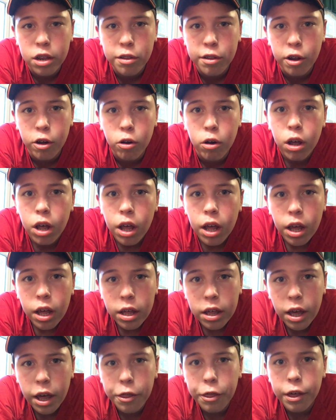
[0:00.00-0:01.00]
So,
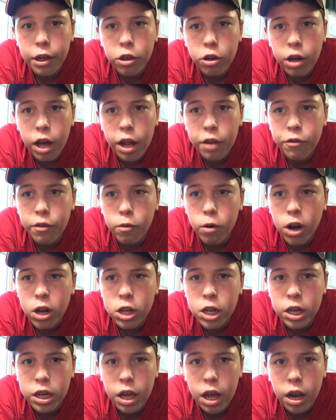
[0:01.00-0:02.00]
yeah, thank you guys for
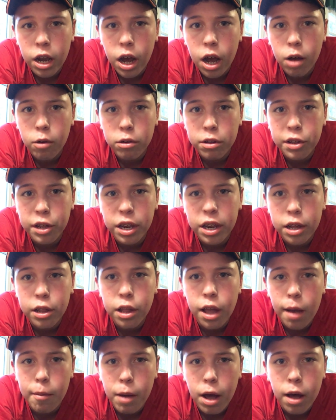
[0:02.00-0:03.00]
watching, and we'll see you next
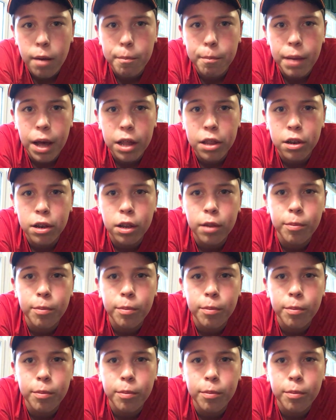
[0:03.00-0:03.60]
time on Bassin'